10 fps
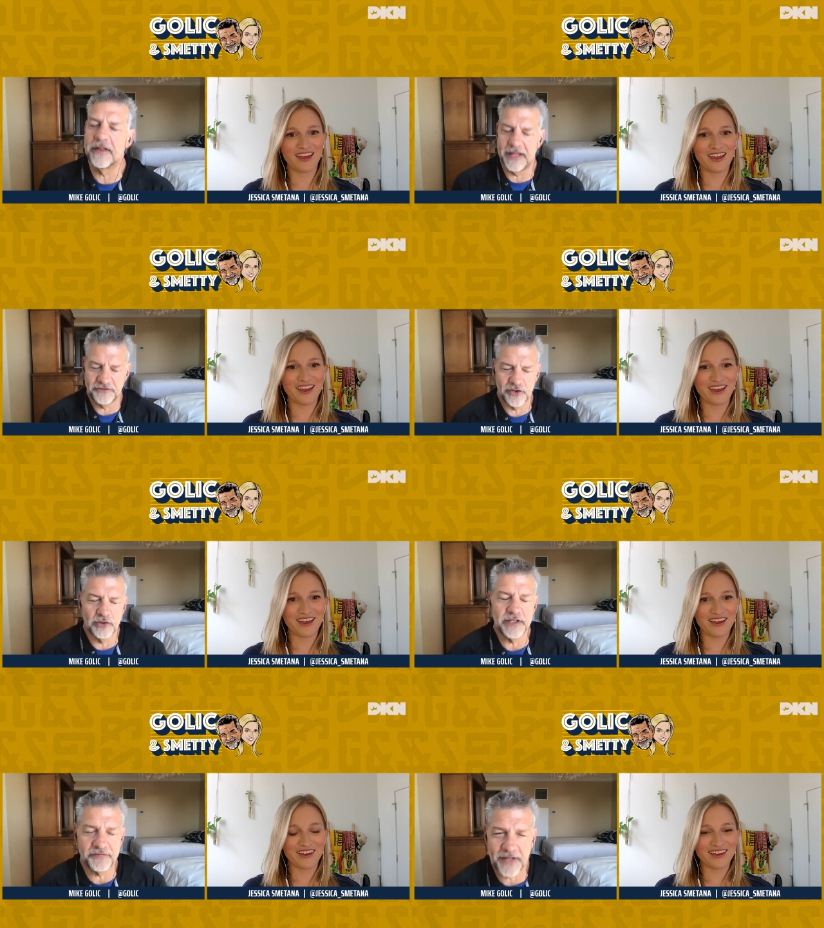Speaker 1: that show.
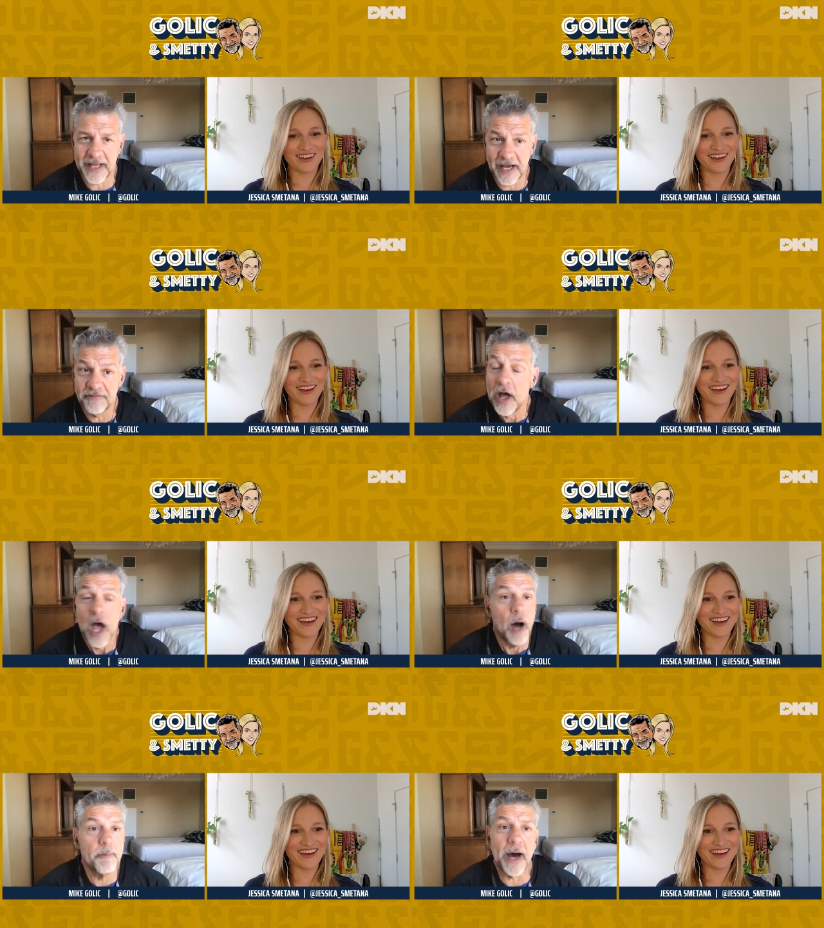Yes, I have,
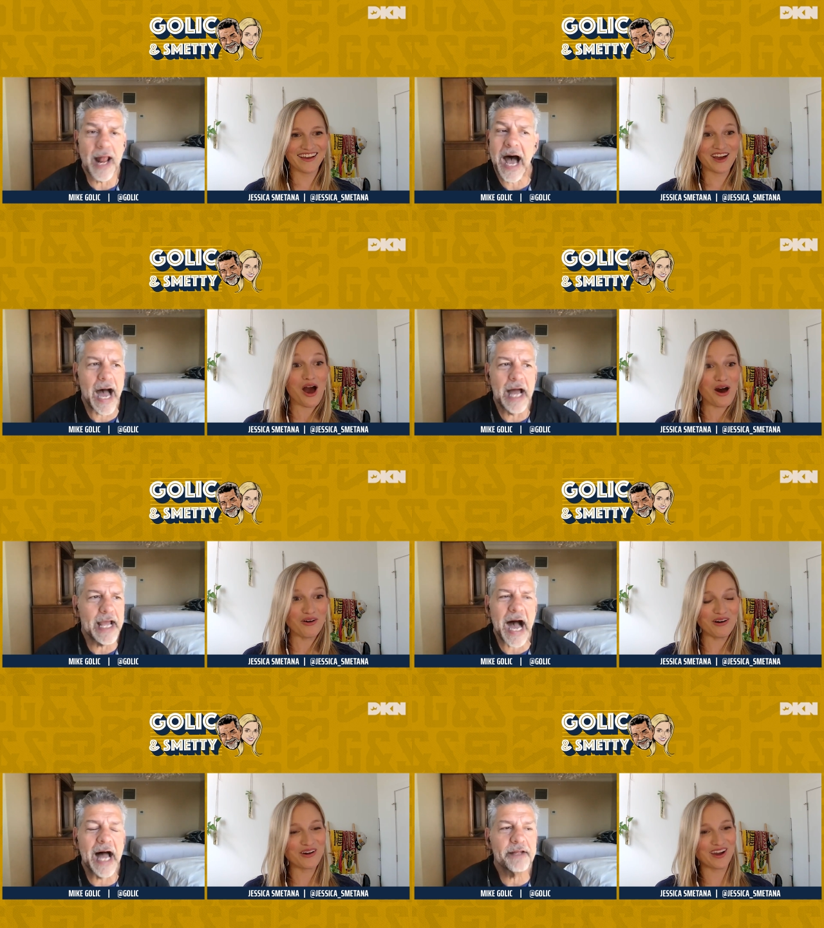but I
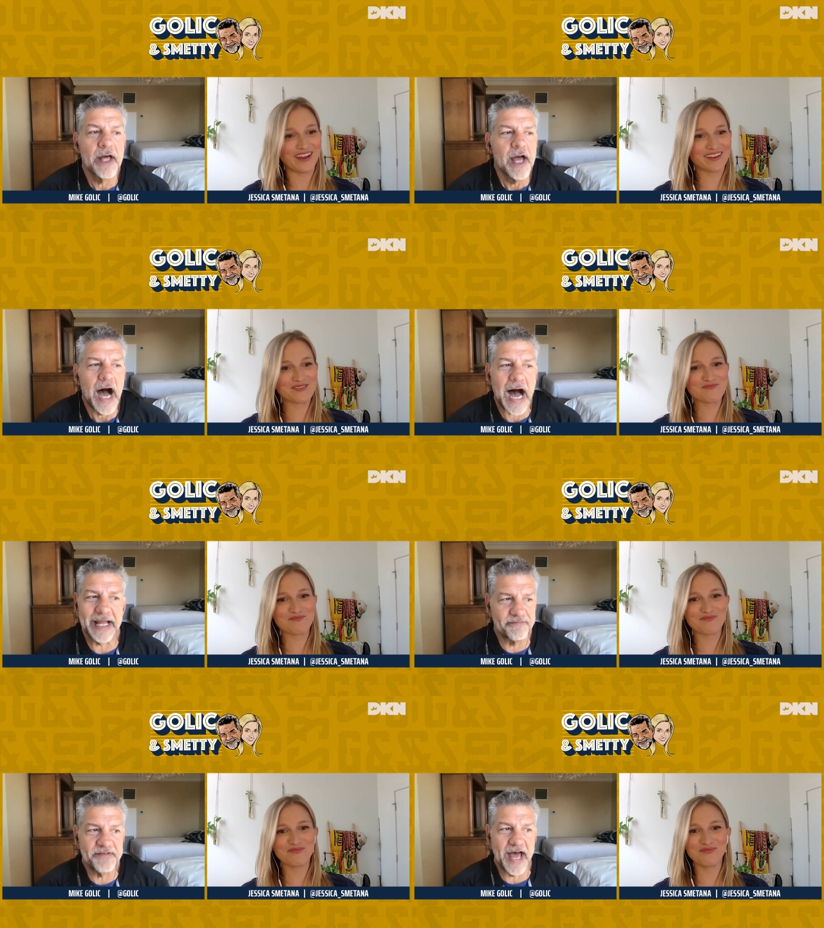oh, okay. I, I
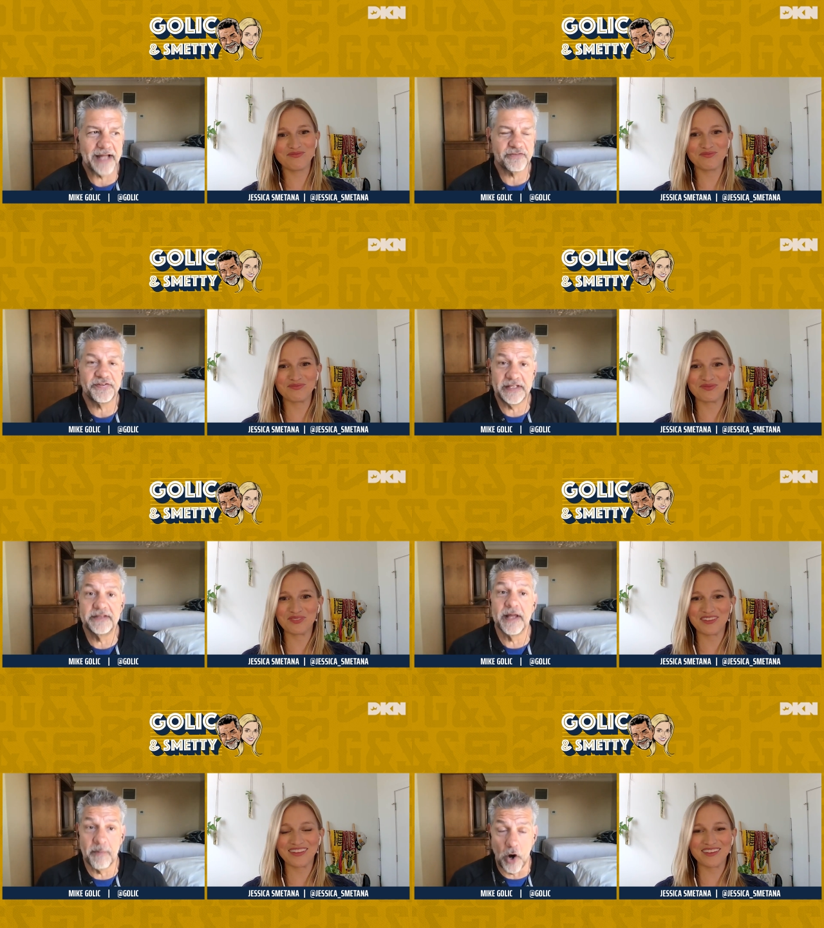have not seen
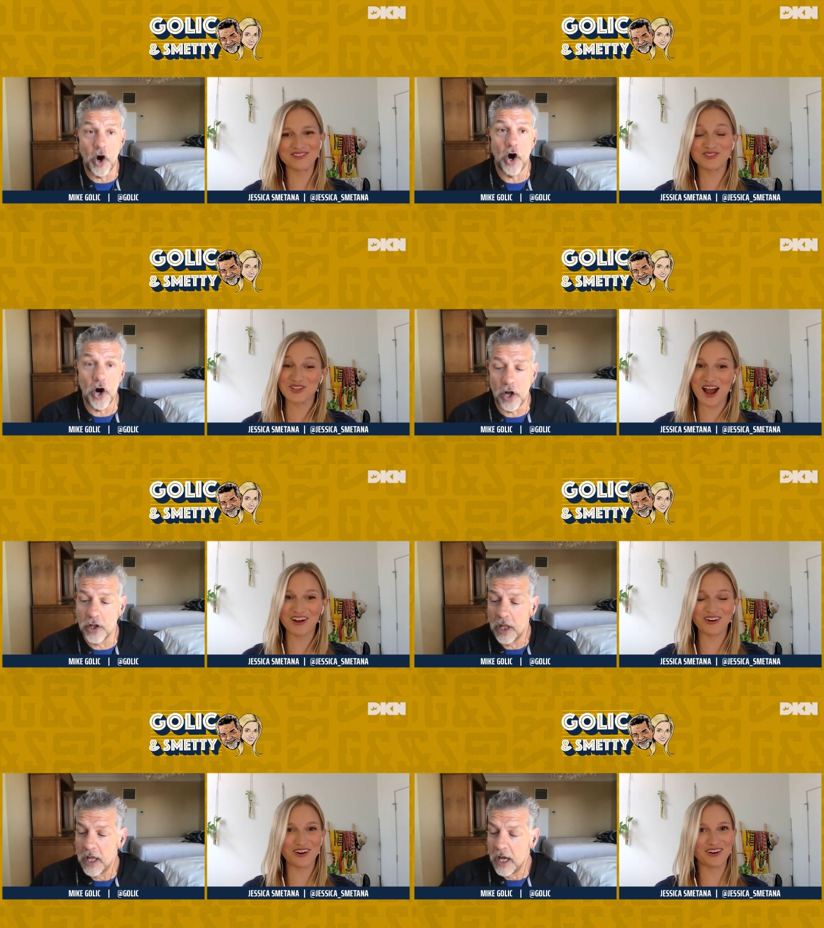them all.
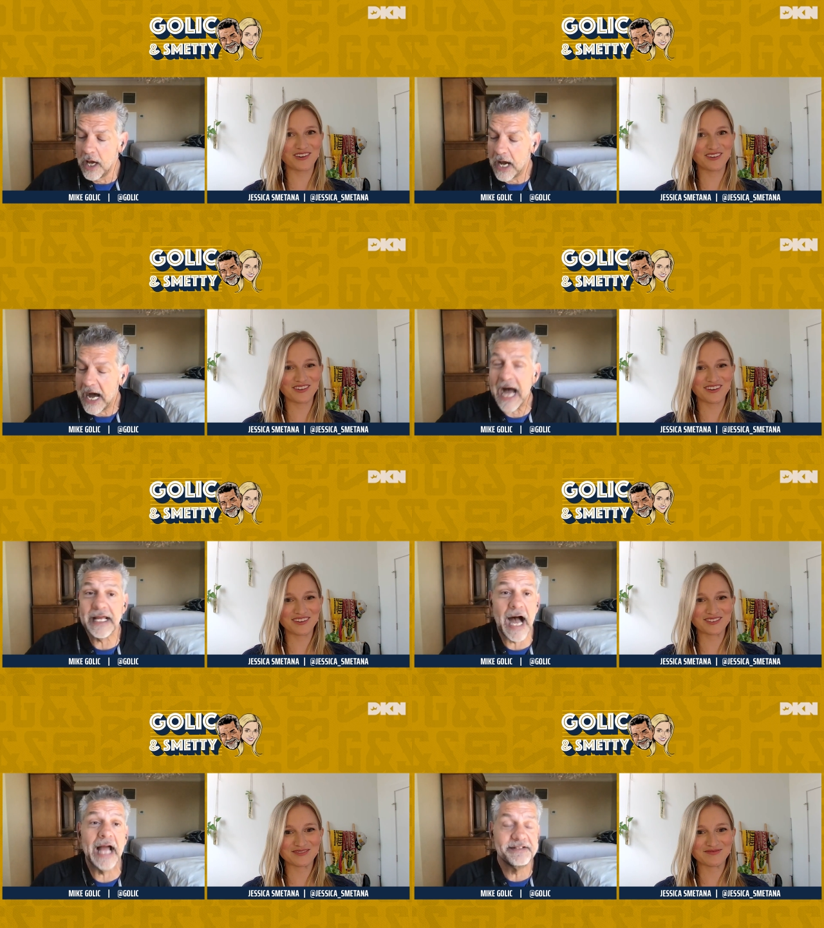Shocker. I
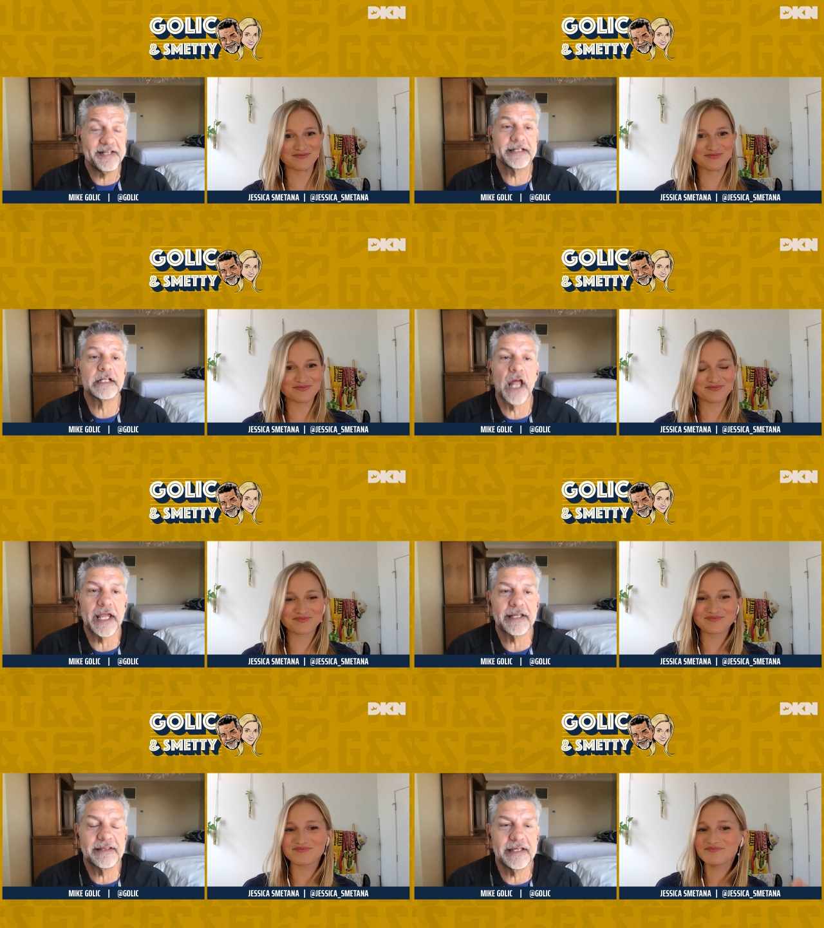I did
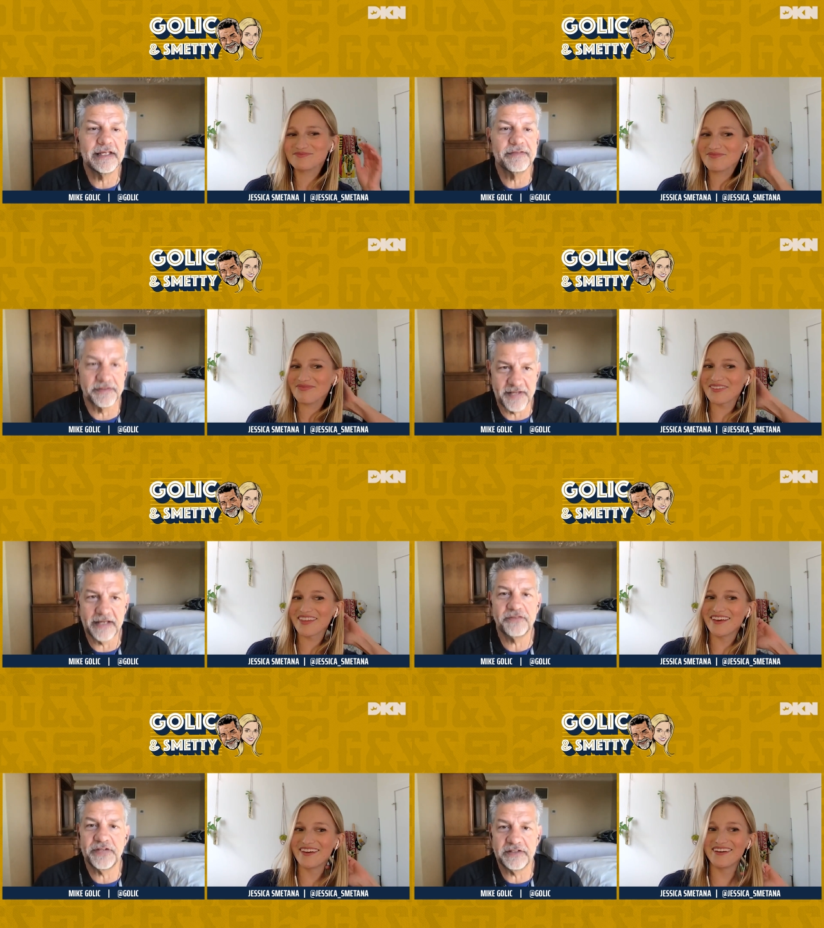like the the
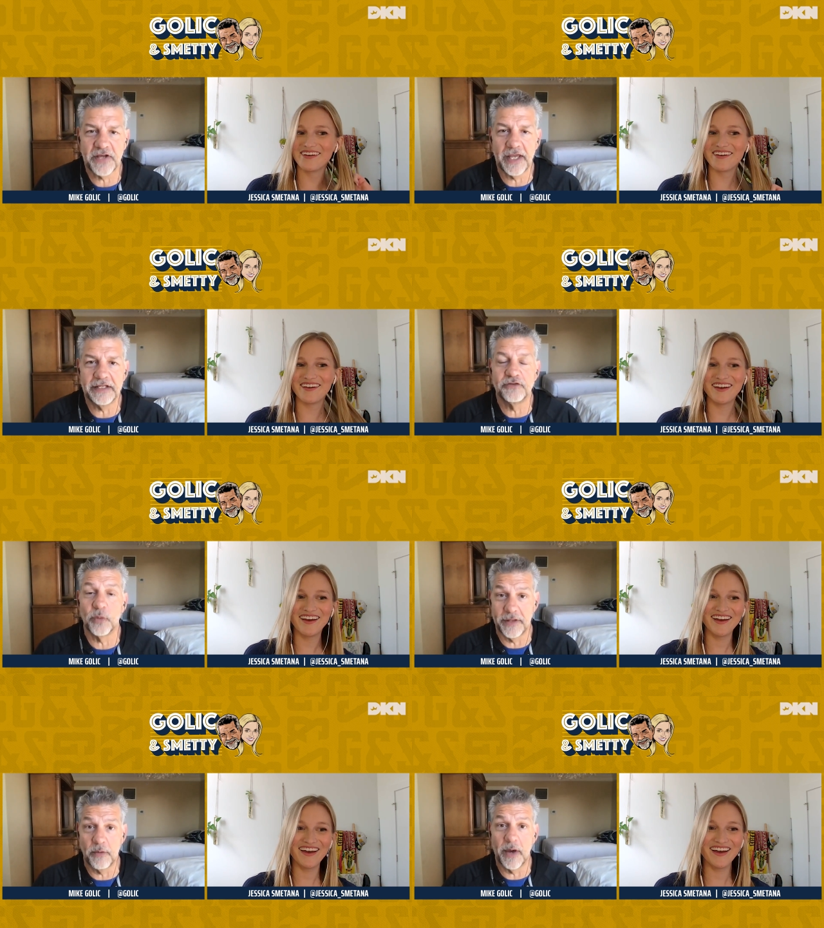Tennessee Titans
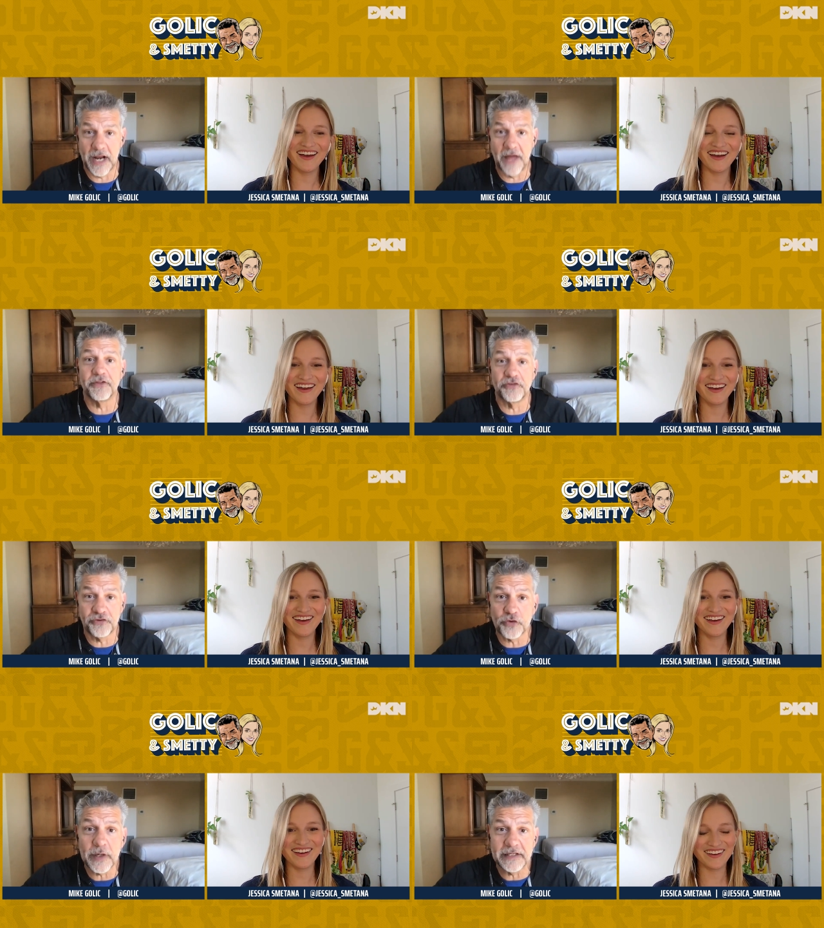when they went on the
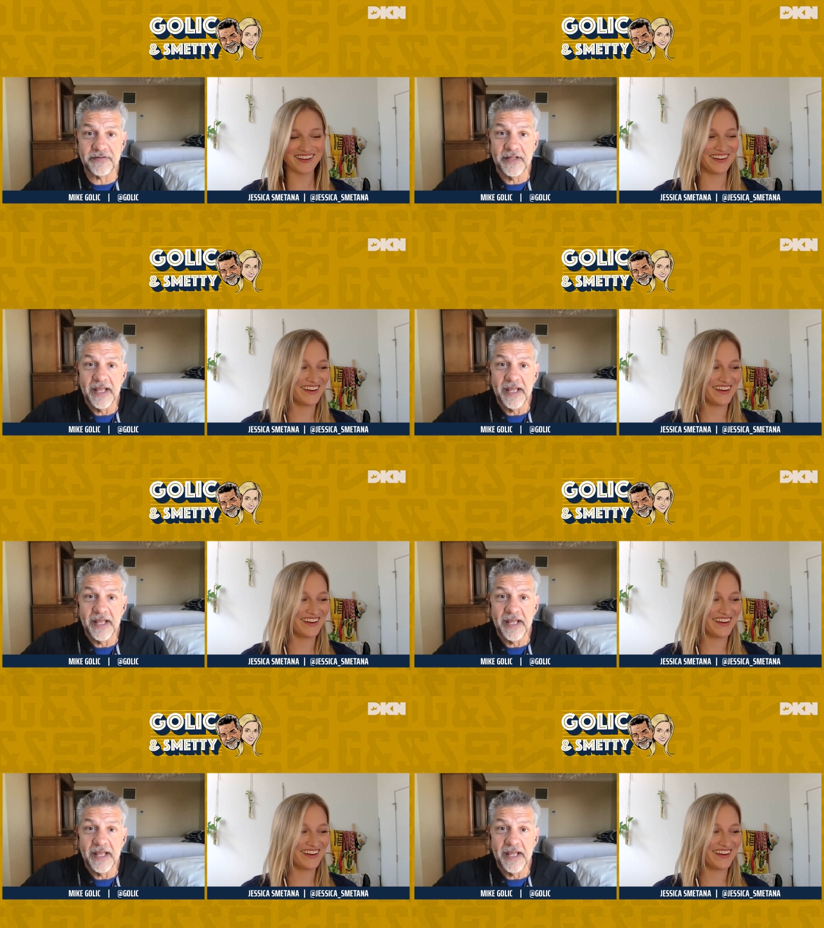street